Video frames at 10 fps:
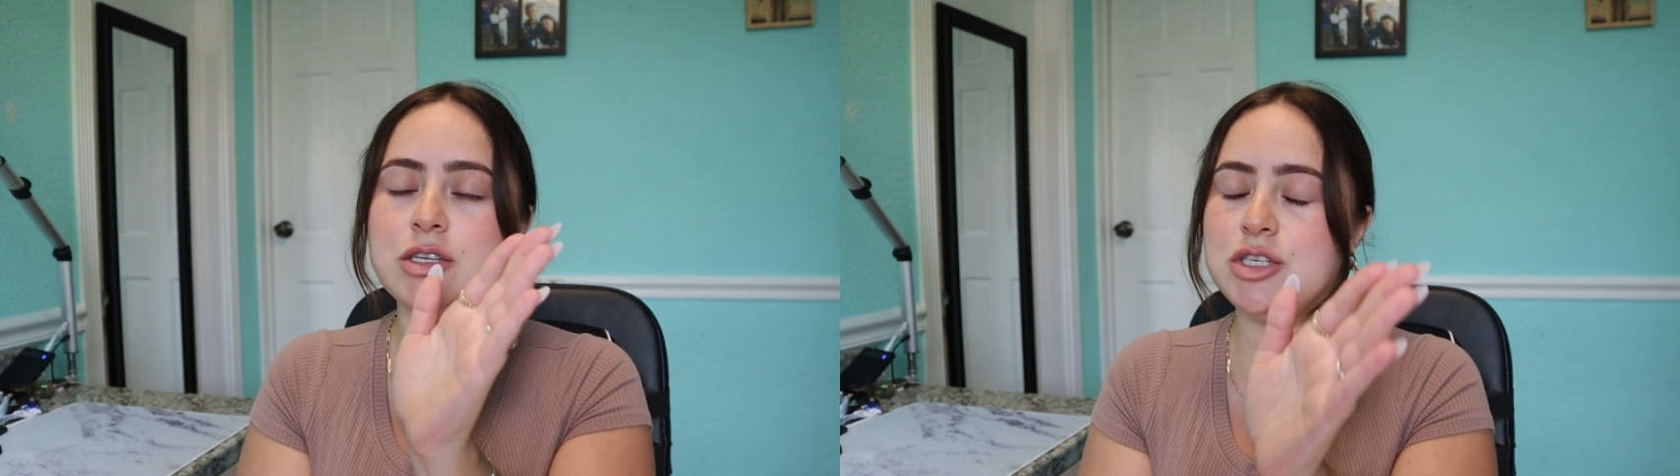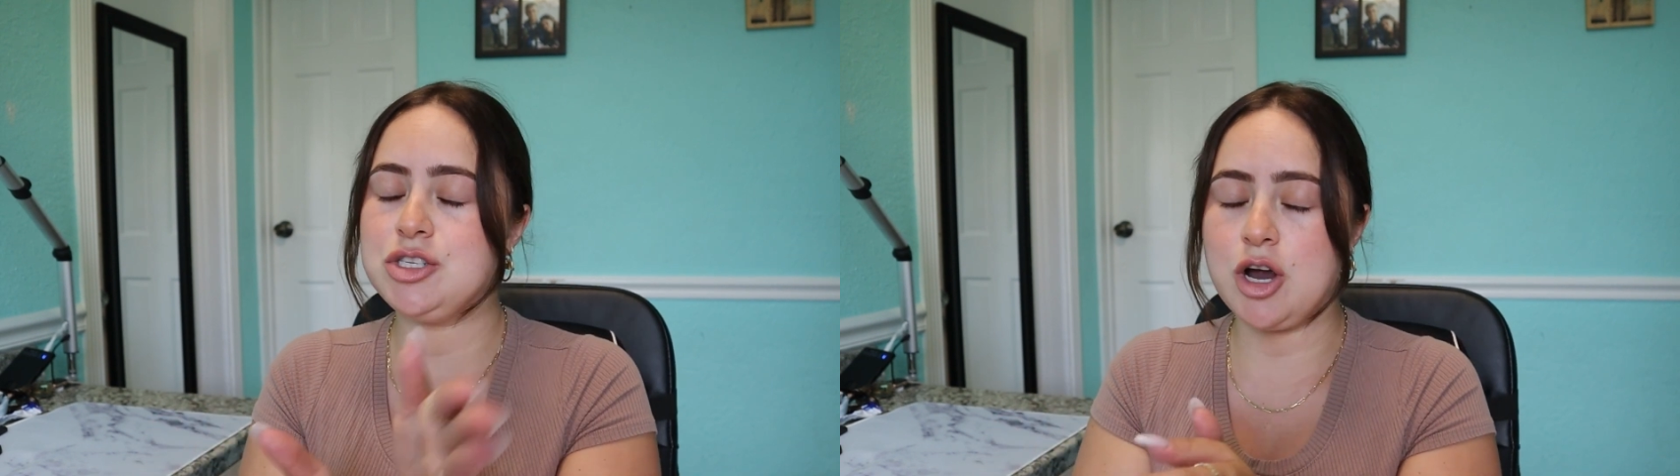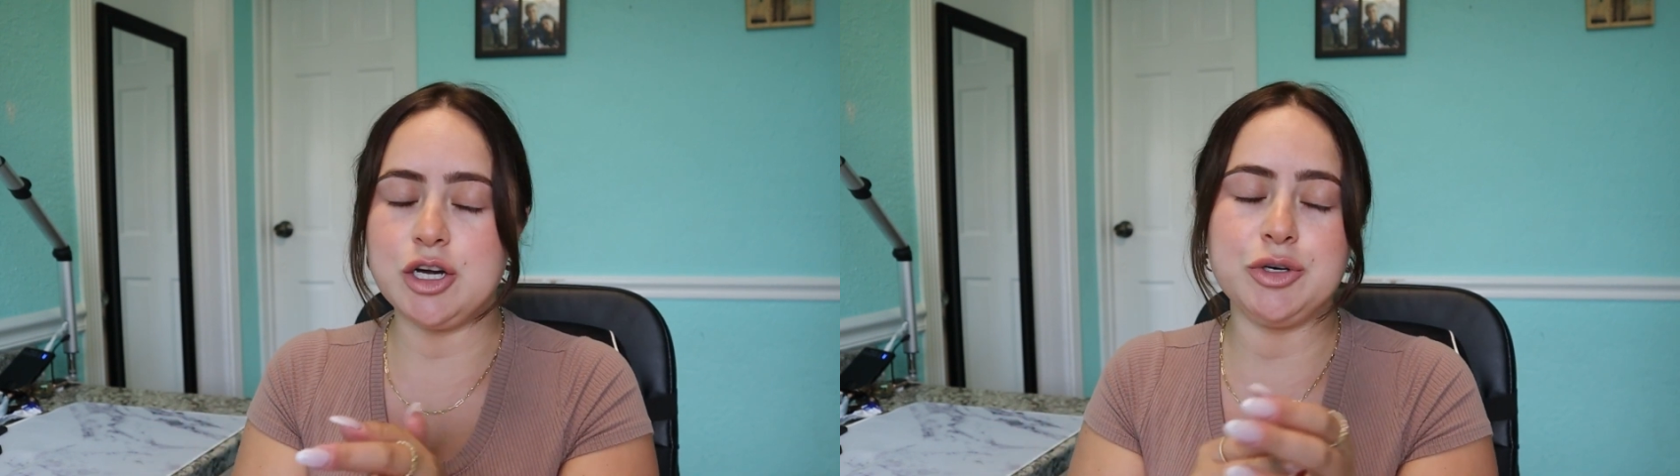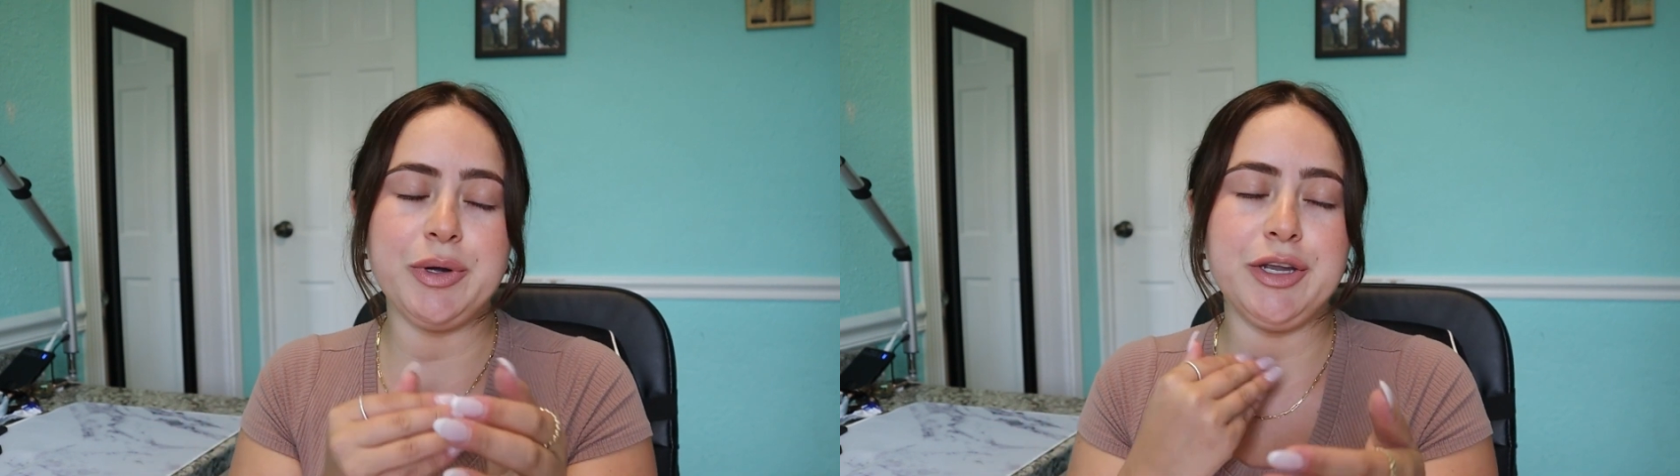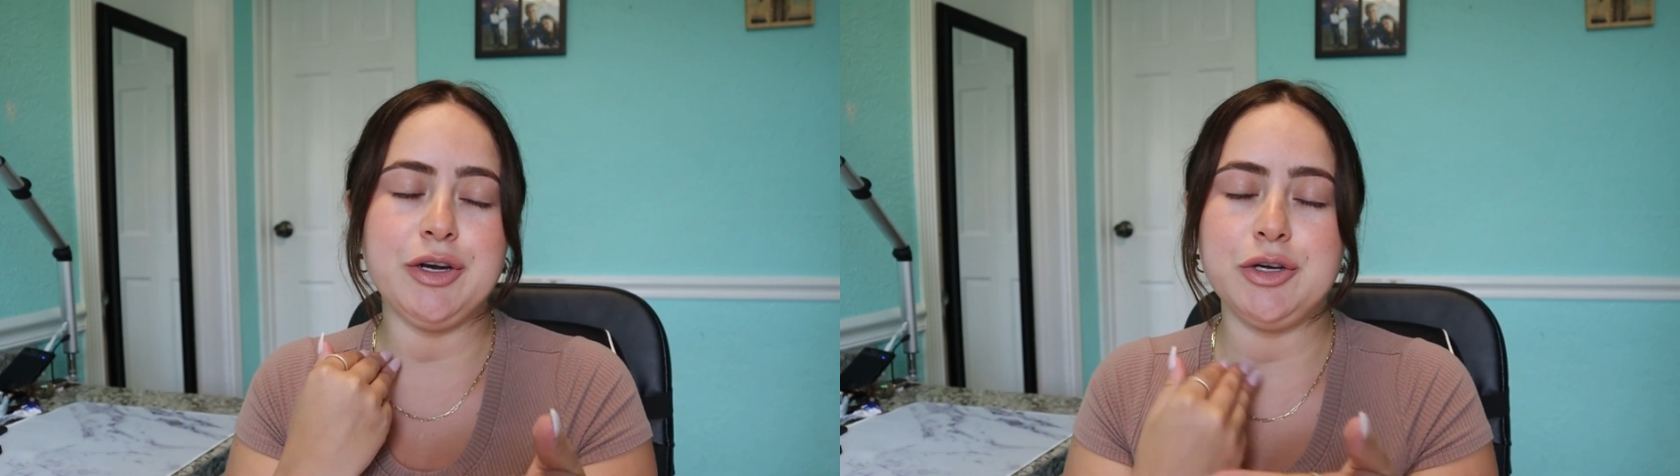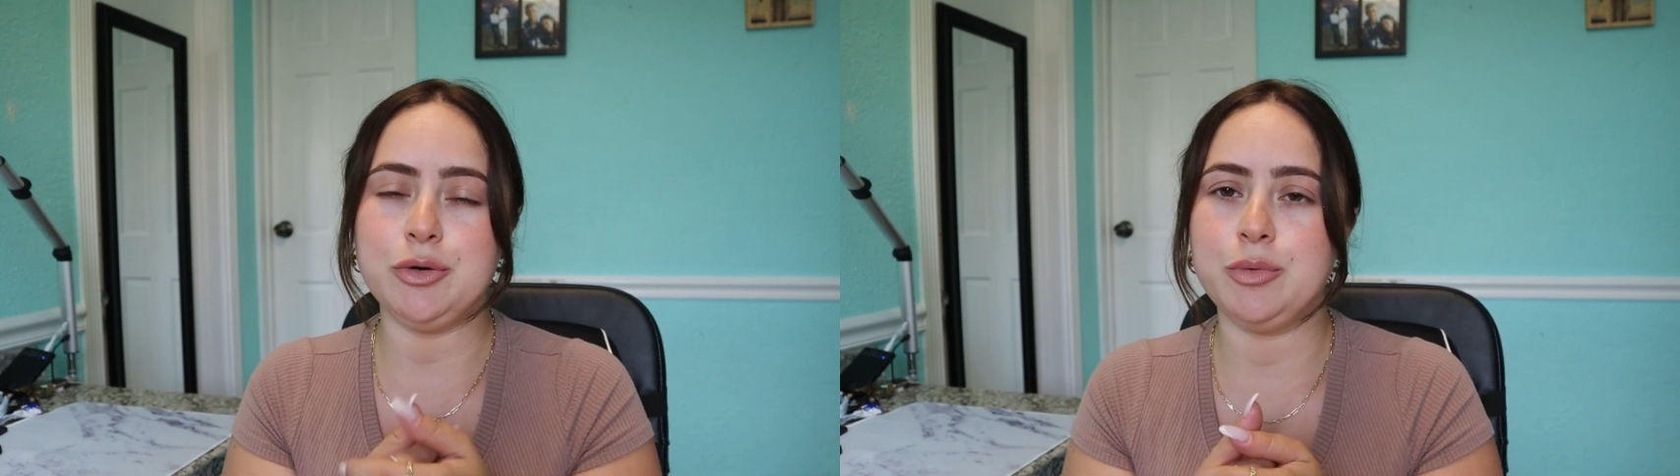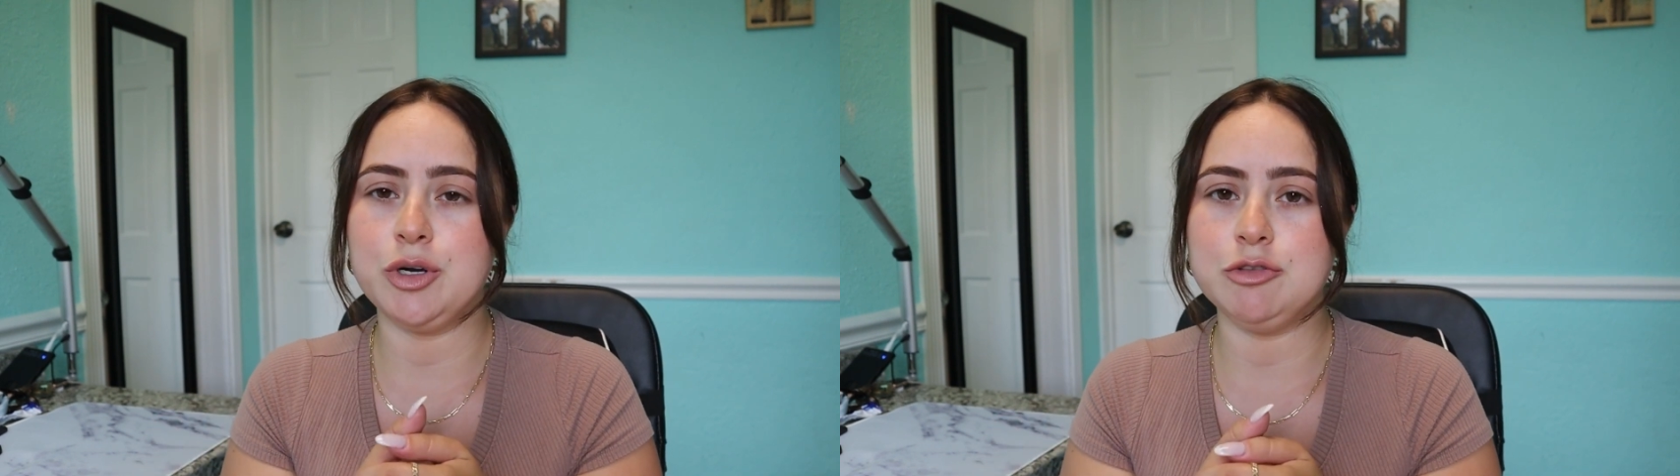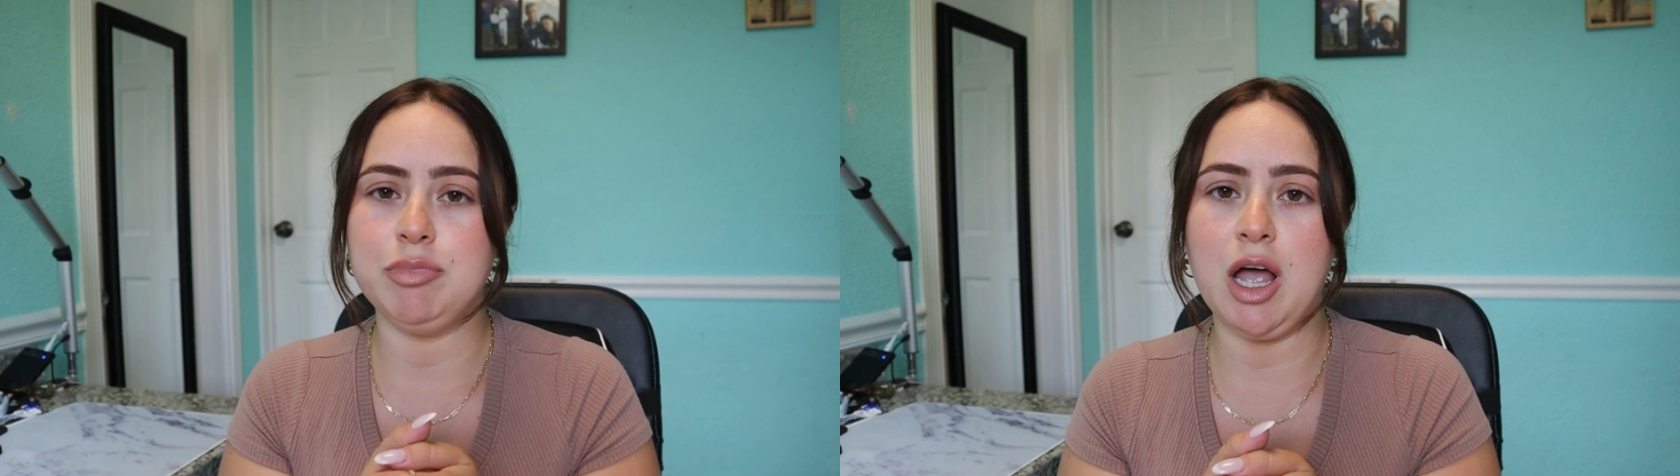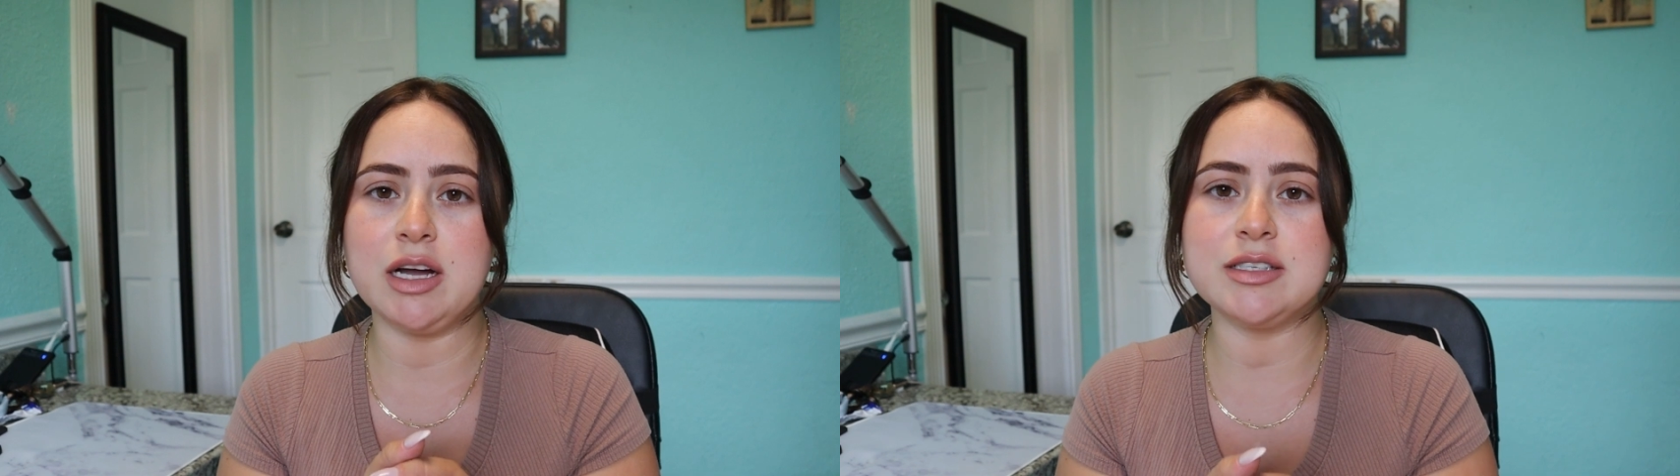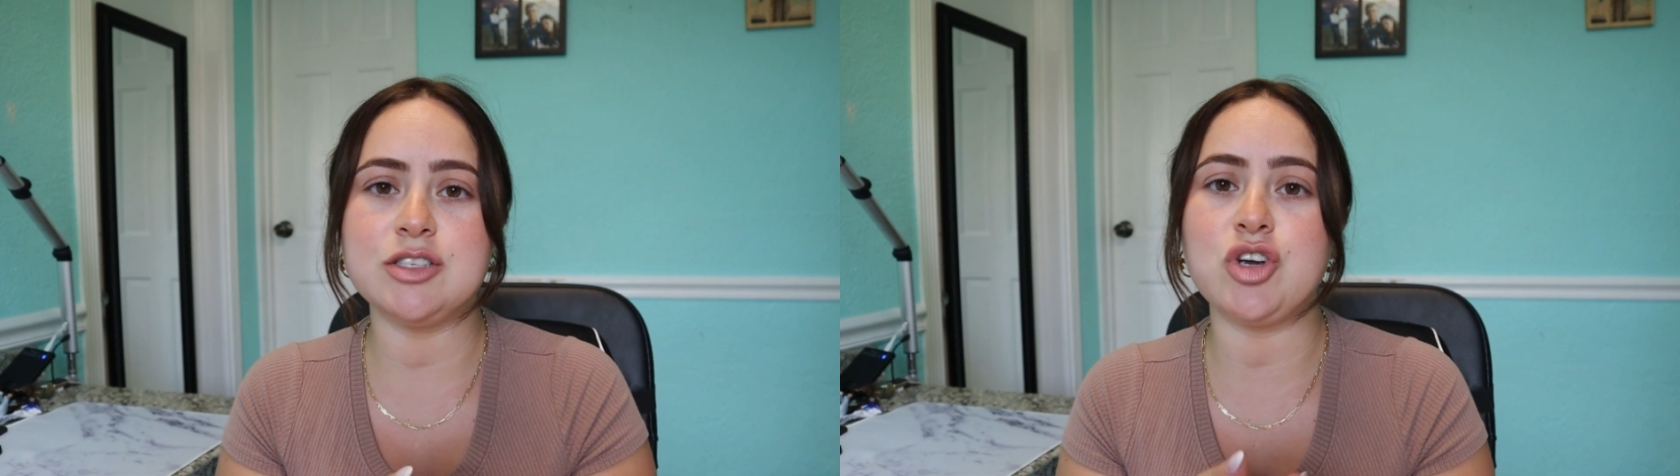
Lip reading: start doing your UWorld blocks.